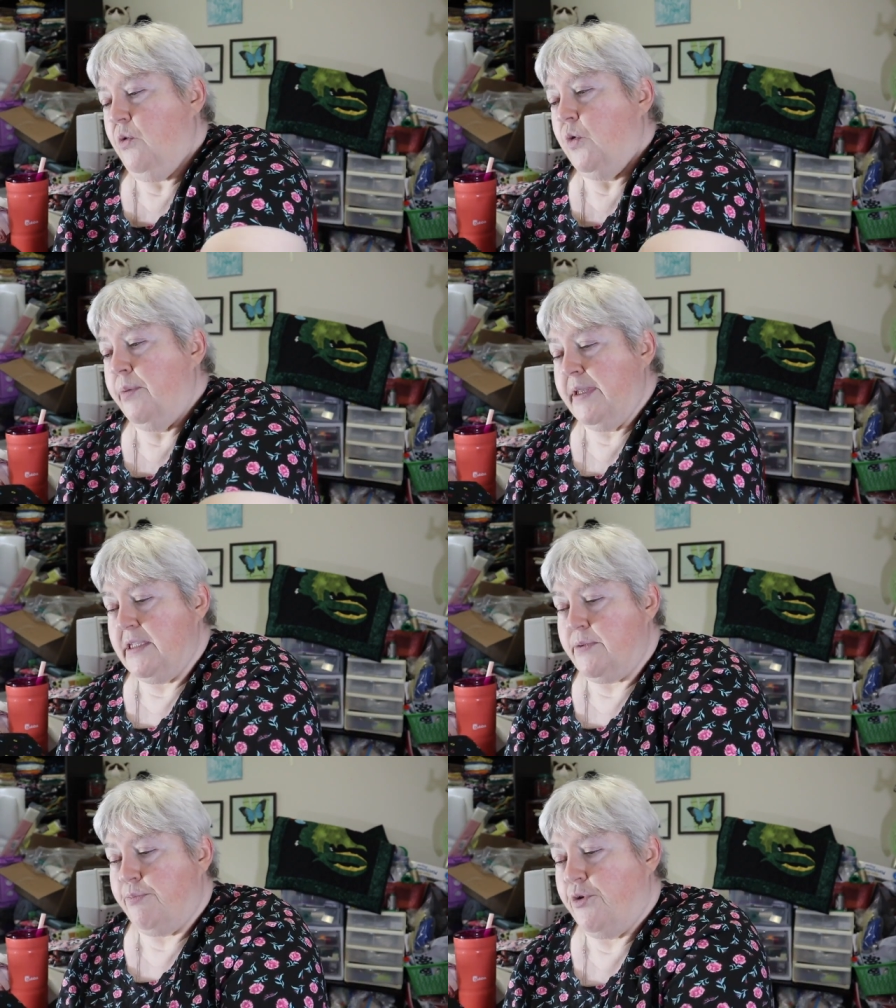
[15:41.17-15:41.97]

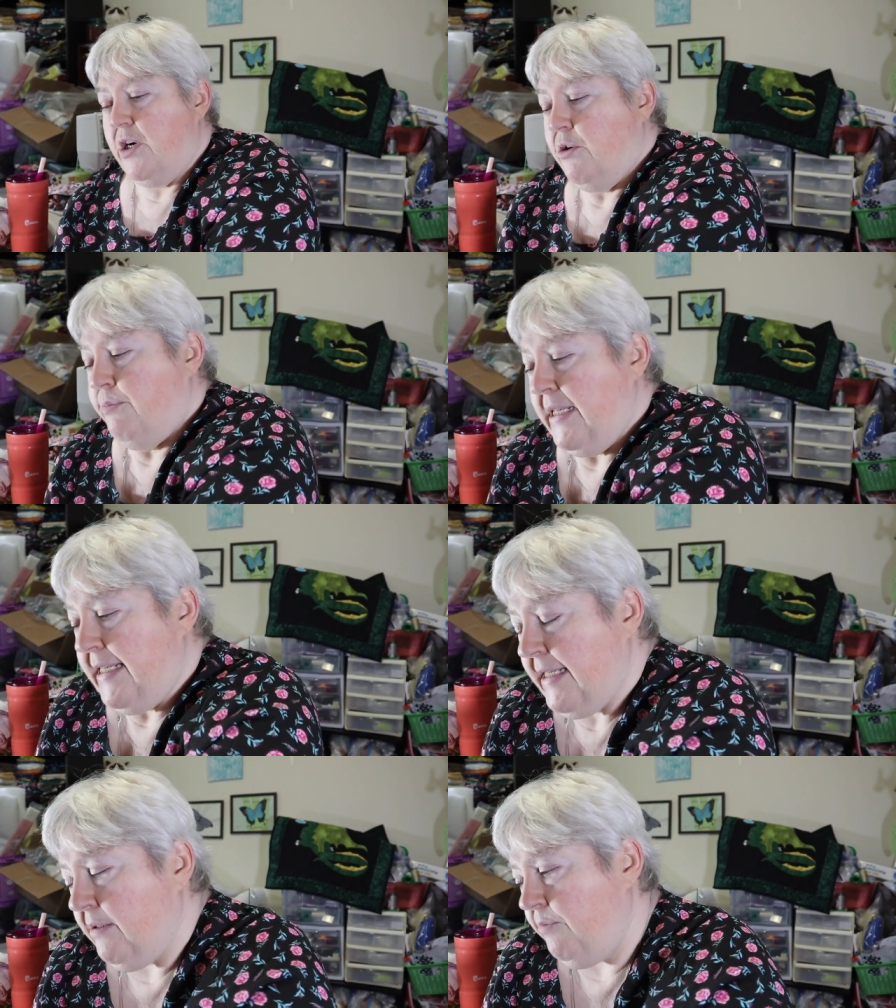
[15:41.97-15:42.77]
women's prayer
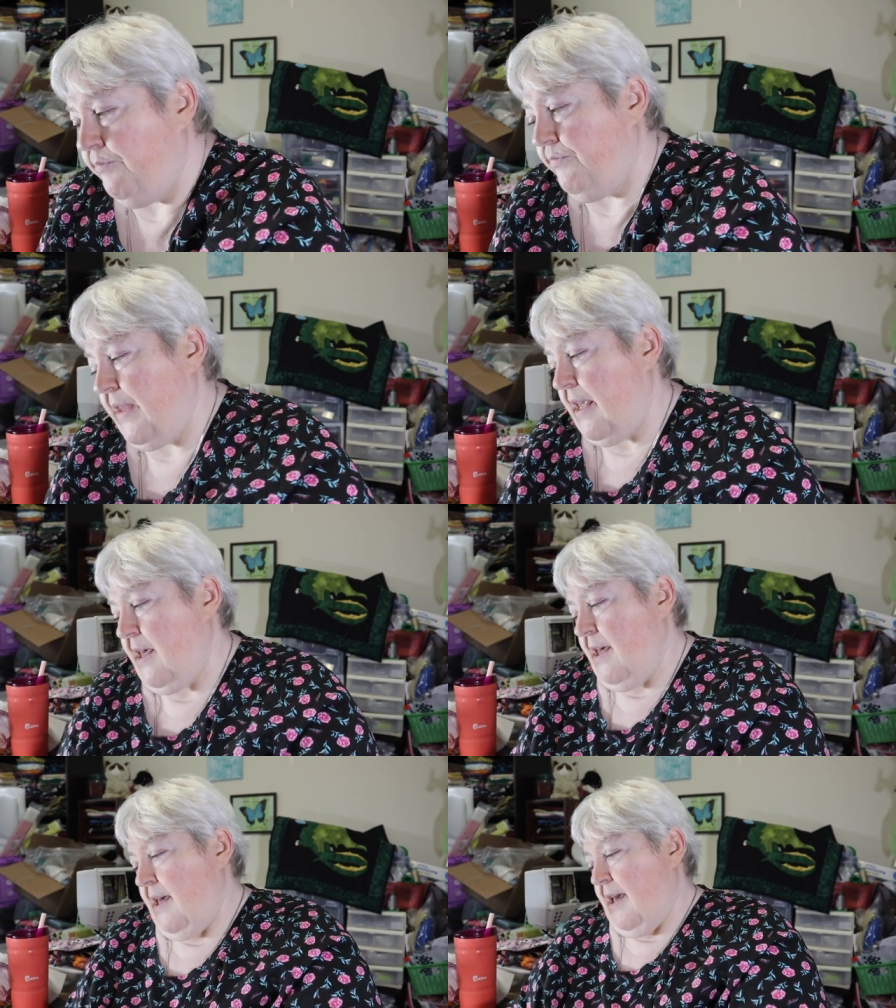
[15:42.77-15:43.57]
meeting.
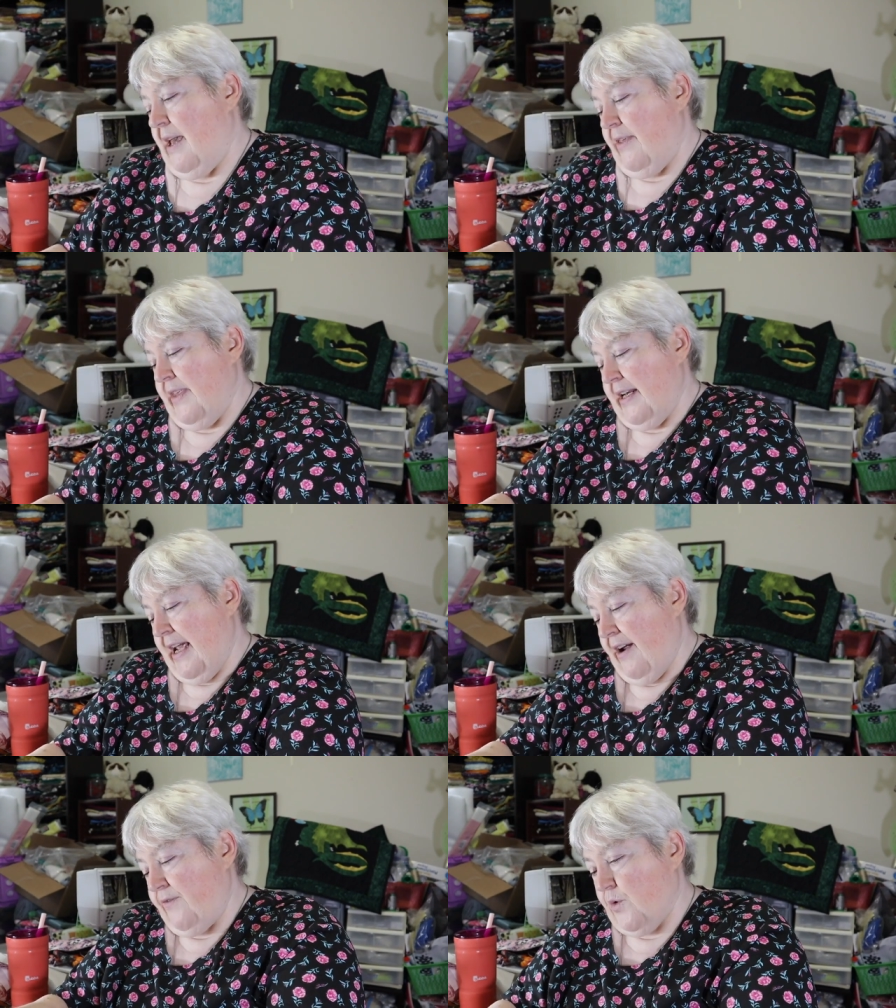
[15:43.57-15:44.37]
And then
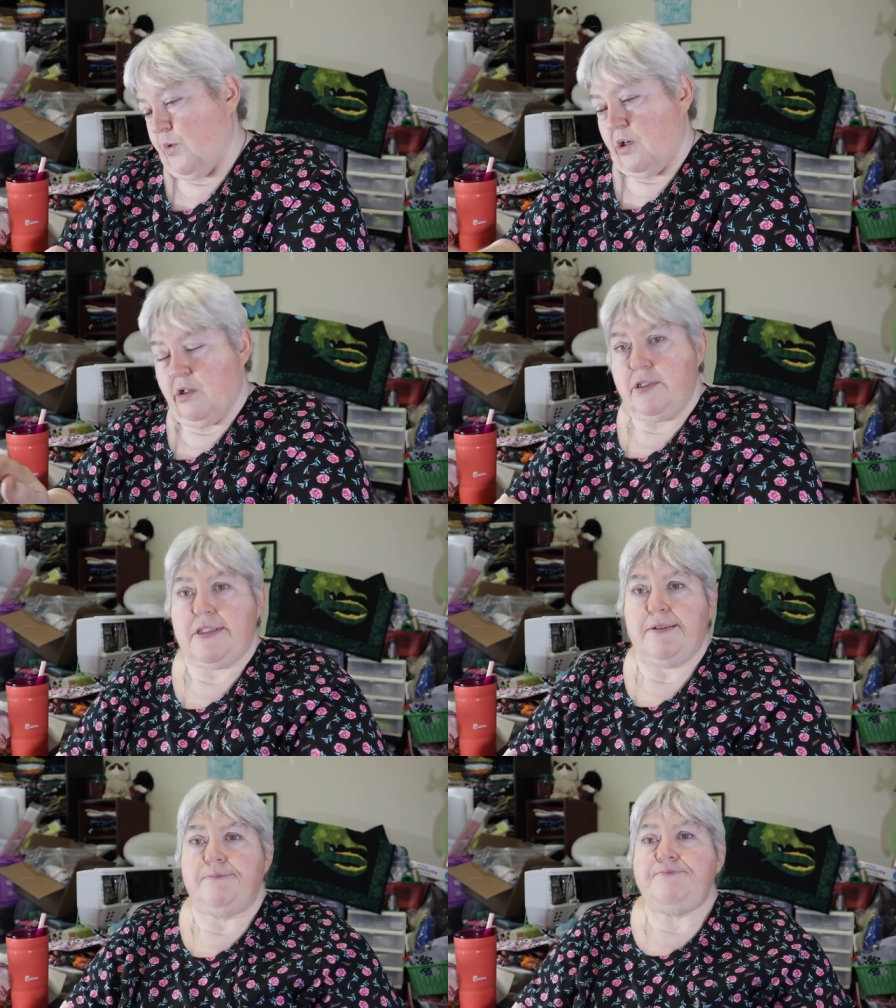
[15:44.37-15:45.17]
afterwards,